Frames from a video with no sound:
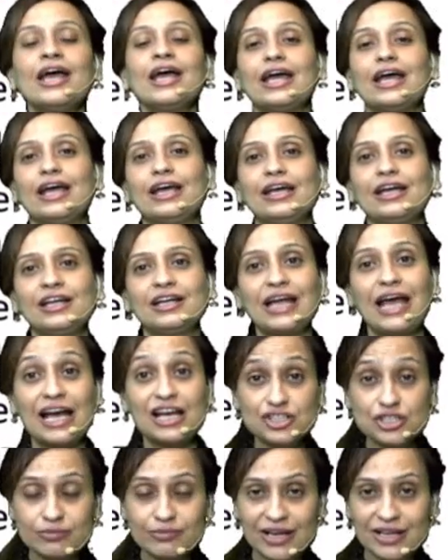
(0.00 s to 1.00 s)
And
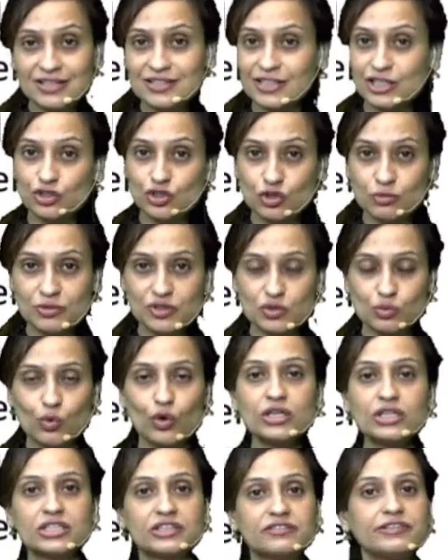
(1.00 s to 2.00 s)
Asherman syndrome is
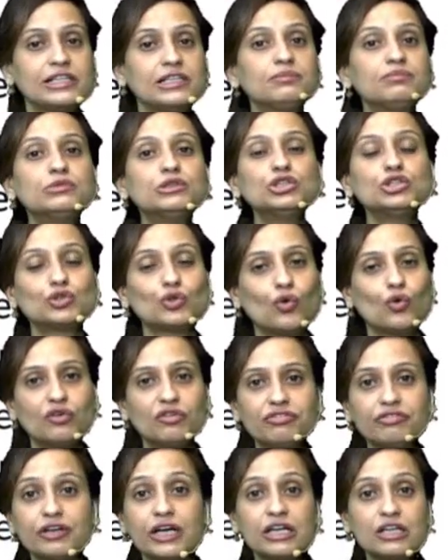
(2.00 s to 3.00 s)
what? Development of
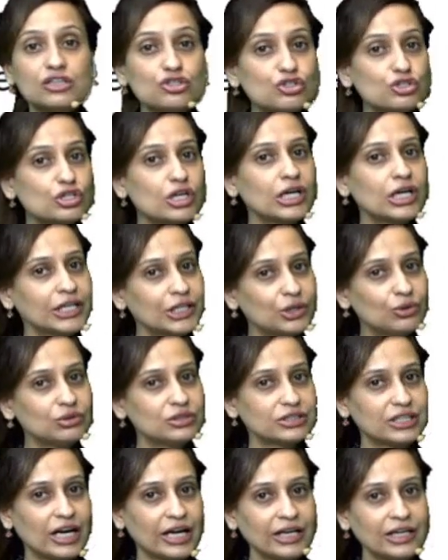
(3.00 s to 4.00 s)

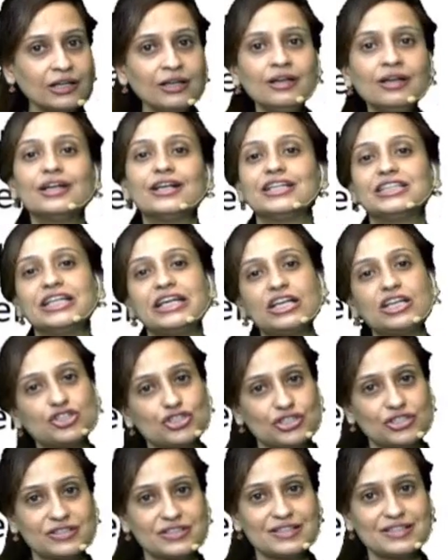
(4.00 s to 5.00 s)
intrauterine
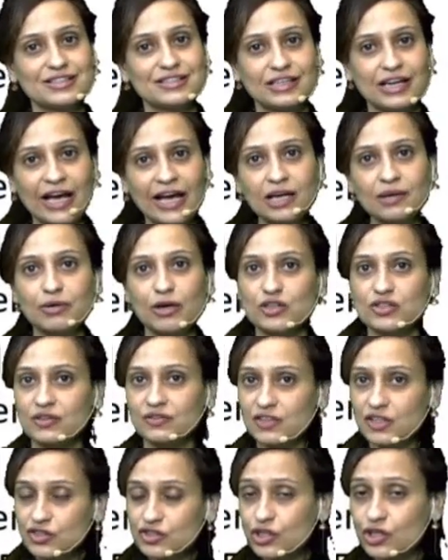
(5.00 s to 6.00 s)
adhesions, right? Because of
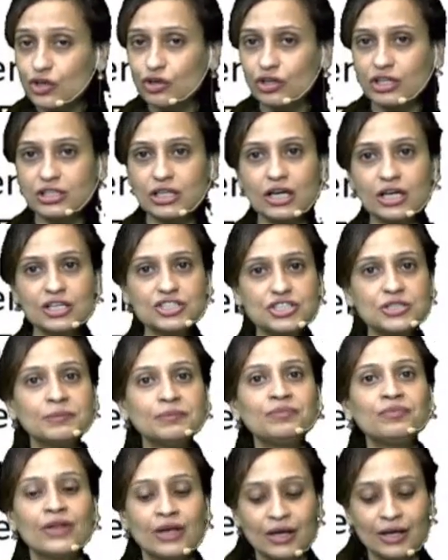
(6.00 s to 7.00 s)
this curettage,
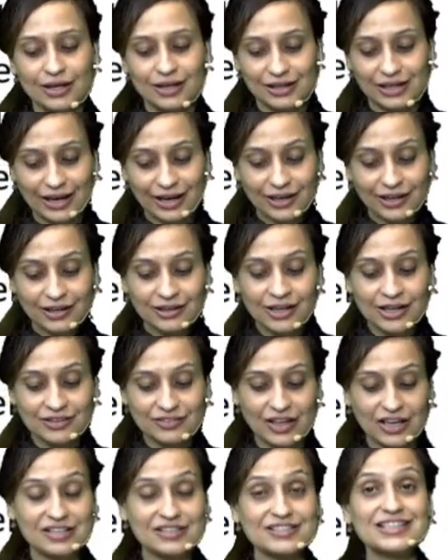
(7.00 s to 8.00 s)
right?
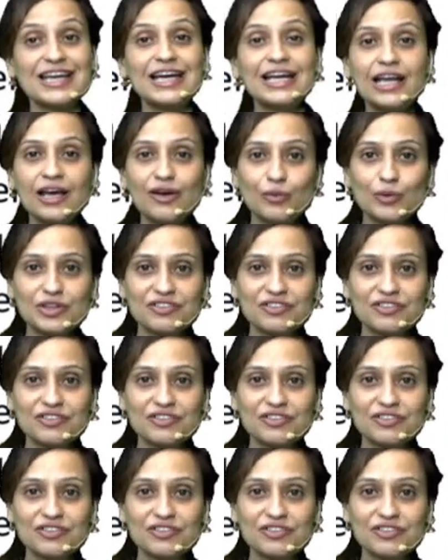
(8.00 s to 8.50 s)
There is healing with